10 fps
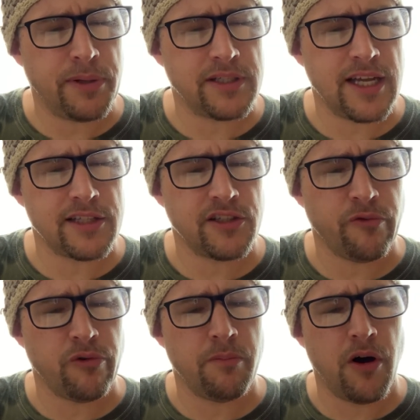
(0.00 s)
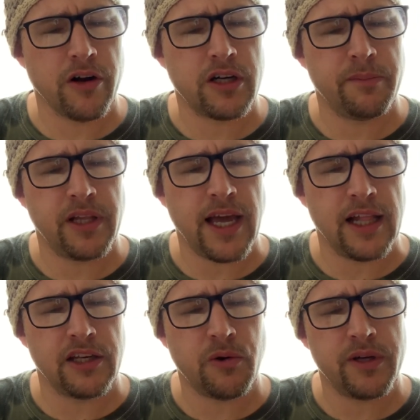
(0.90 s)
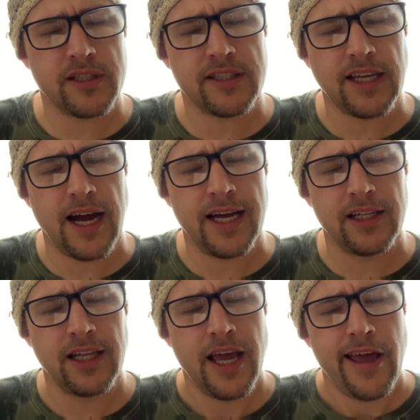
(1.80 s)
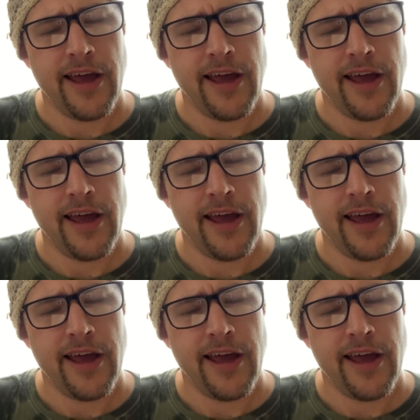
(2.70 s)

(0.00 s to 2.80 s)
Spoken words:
possessed a remarkably eloquent style